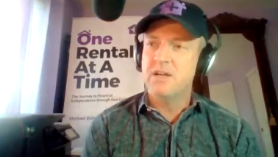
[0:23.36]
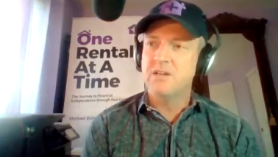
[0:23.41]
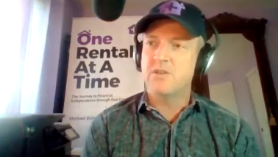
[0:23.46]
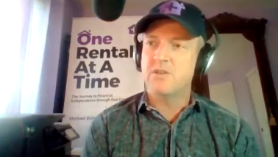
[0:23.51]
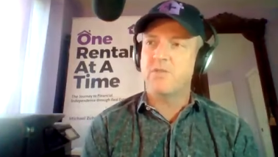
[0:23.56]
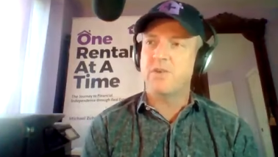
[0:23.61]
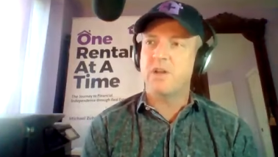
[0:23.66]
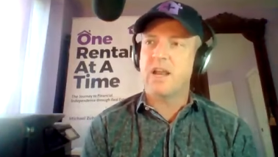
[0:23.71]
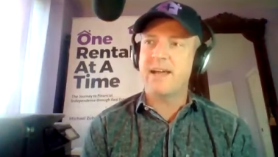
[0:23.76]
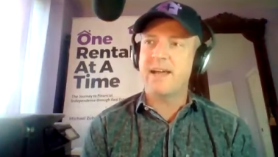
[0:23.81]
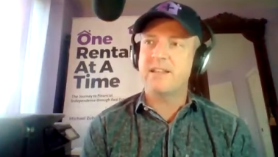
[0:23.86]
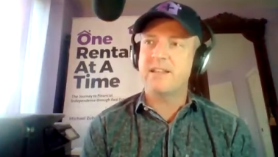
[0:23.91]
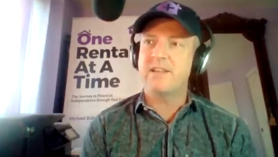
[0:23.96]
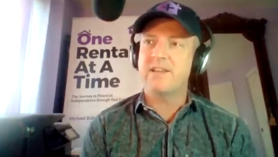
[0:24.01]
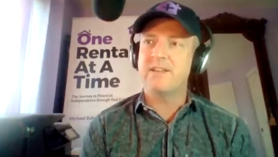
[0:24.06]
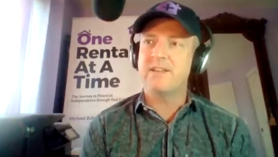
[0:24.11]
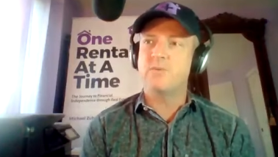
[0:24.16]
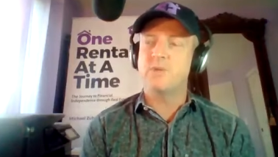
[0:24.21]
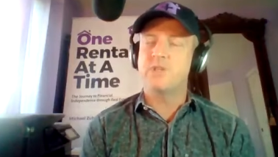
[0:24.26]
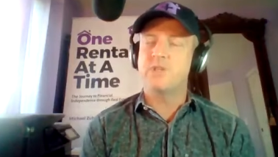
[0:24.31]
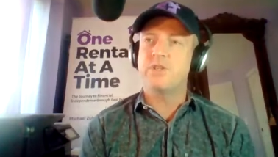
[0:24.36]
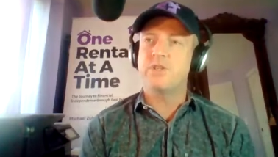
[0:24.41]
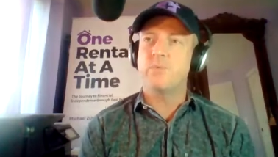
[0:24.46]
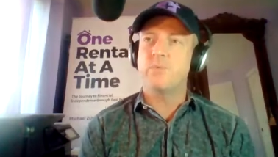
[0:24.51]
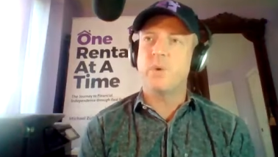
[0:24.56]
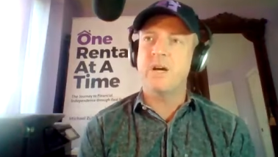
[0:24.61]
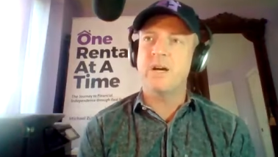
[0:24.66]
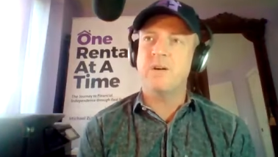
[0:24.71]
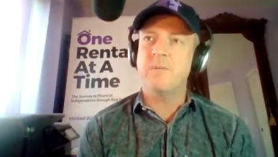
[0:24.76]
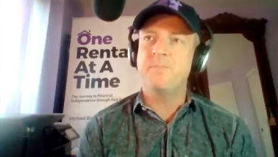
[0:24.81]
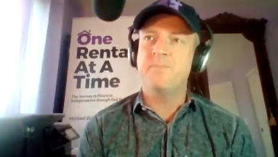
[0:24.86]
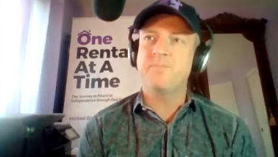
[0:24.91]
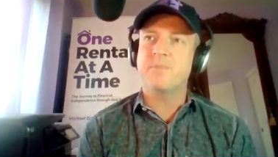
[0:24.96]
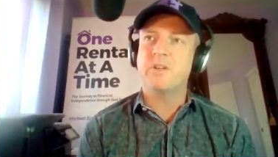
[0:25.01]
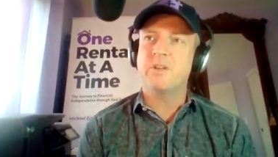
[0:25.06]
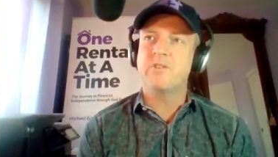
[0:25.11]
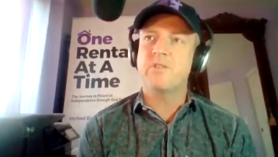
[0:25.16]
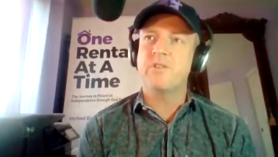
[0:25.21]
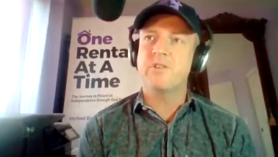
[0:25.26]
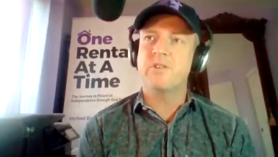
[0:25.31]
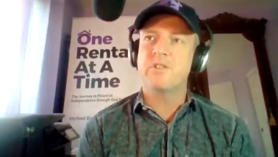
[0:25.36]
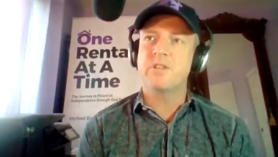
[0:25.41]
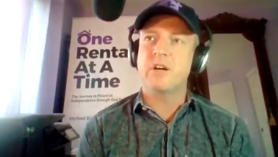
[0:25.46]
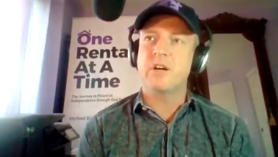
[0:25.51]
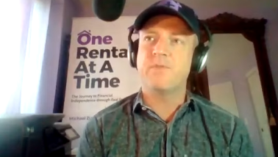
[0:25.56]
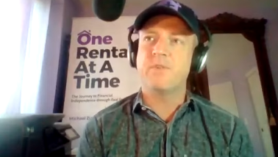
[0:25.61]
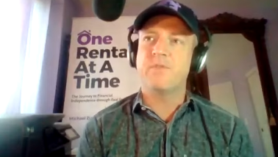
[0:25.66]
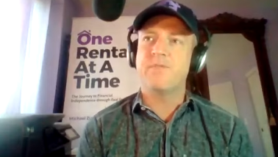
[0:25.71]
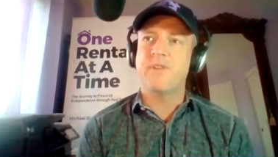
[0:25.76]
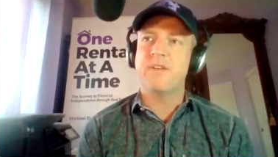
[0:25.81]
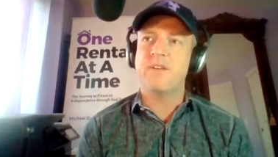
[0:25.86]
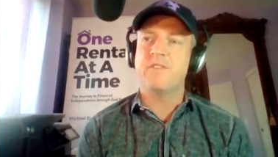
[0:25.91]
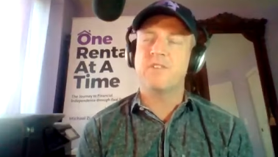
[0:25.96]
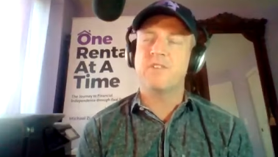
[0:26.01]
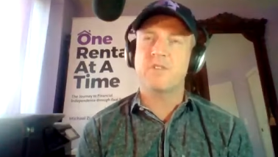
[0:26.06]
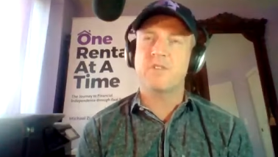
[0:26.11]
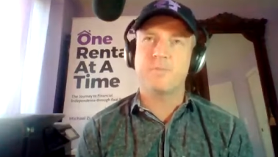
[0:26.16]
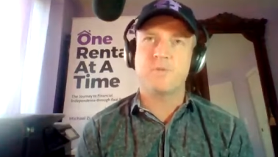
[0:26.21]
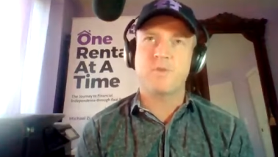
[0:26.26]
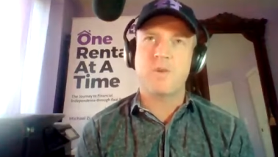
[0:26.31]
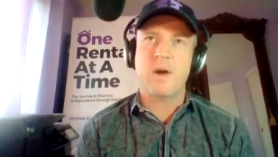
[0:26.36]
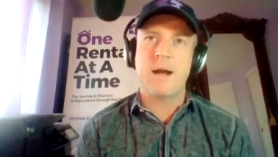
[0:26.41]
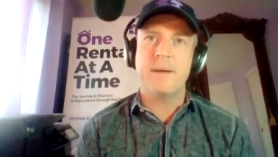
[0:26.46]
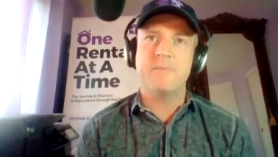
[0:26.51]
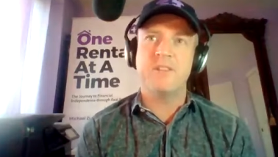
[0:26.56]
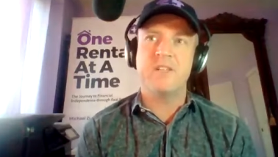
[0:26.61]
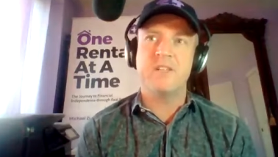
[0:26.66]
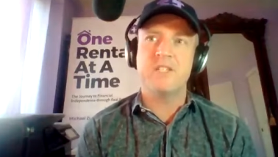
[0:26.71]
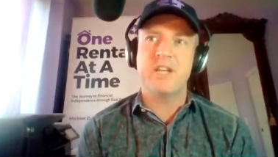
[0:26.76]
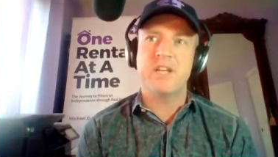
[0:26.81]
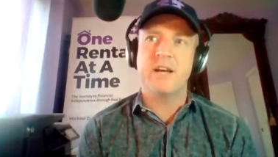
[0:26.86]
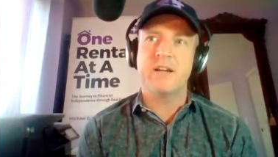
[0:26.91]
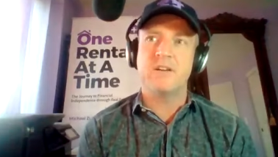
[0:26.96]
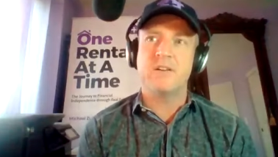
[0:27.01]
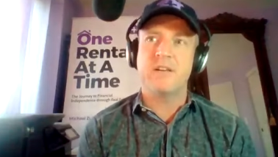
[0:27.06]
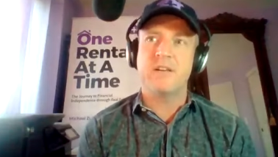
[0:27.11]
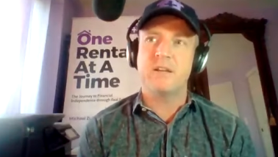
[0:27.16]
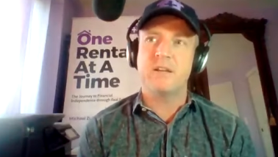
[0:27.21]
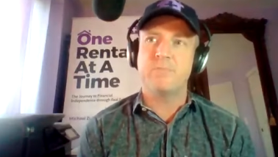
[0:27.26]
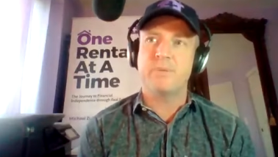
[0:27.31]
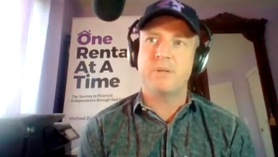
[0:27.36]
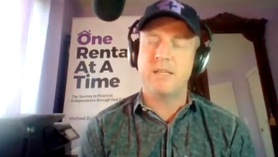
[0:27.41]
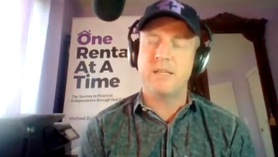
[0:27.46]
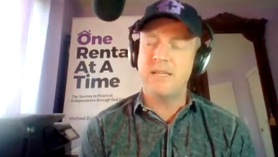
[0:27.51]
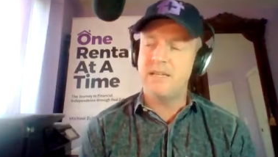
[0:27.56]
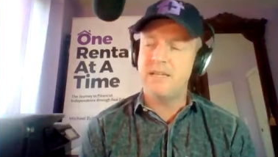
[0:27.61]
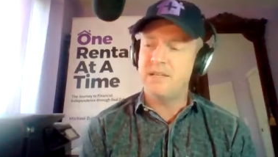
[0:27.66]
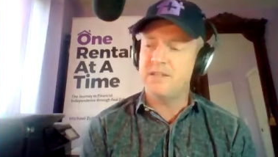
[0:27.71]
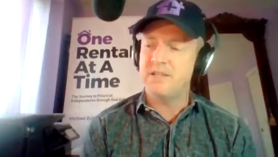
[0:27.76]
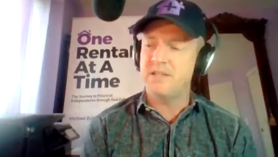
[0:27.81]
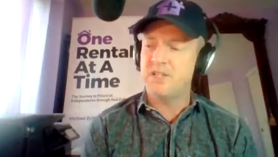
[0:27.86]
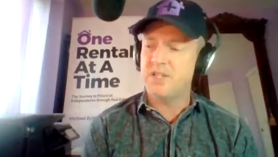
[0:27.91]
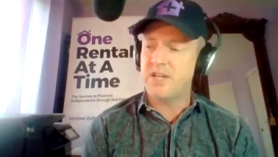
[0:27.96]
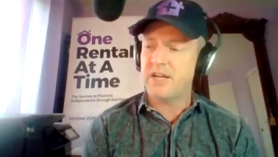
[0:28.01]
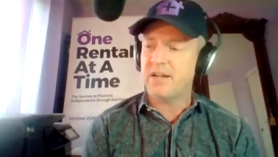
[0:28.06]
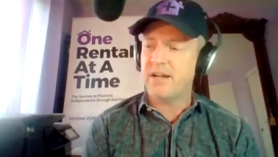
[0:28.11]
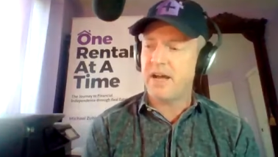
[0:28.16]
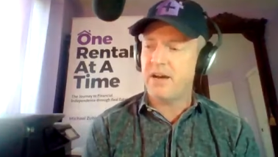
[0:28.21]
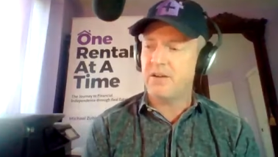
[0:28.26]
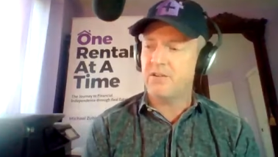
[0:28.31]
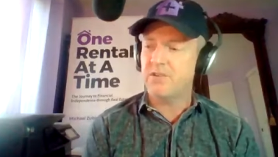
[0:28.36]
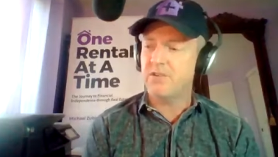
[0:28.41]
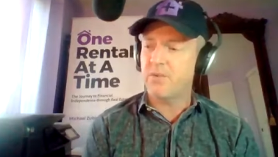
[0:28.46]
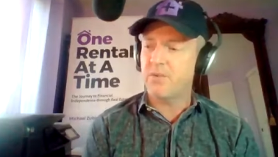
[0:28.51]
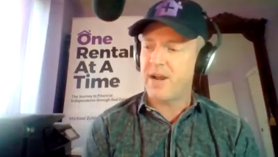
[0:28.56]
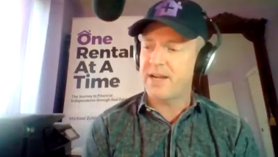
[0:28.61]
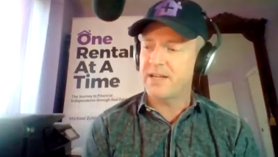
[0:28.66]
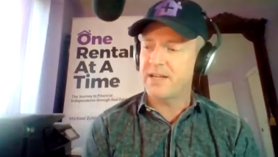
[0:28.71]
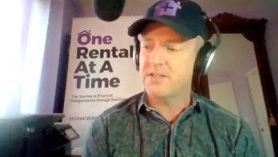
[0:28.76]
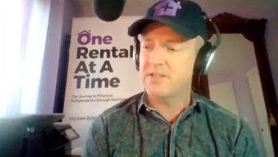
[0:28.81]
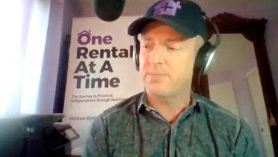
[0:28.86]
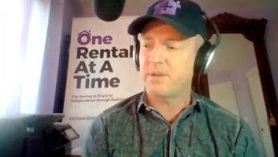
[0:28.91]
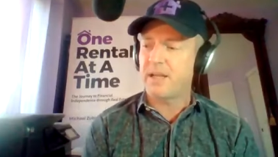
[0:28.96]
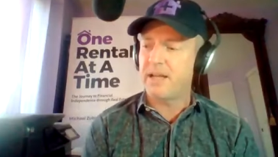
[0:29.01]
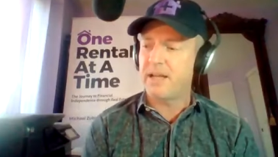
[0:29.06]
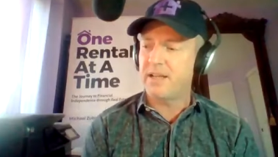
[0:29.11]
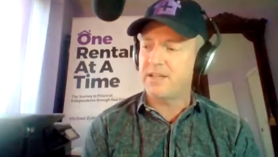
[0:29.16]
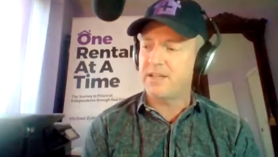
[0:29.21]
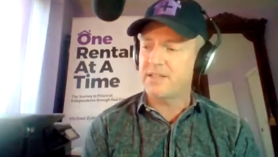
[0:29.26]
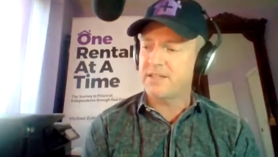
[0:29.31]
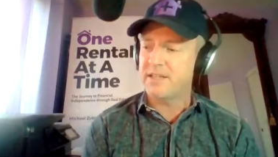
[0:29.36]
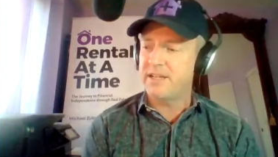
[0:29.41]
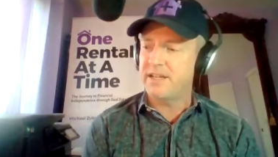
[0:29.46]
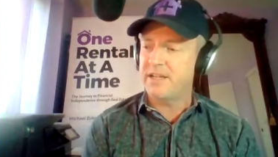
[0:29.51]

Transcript: So, if you like these, which you will, do yourself a favor, subscribe to the channel, and please check out Greg's playlist.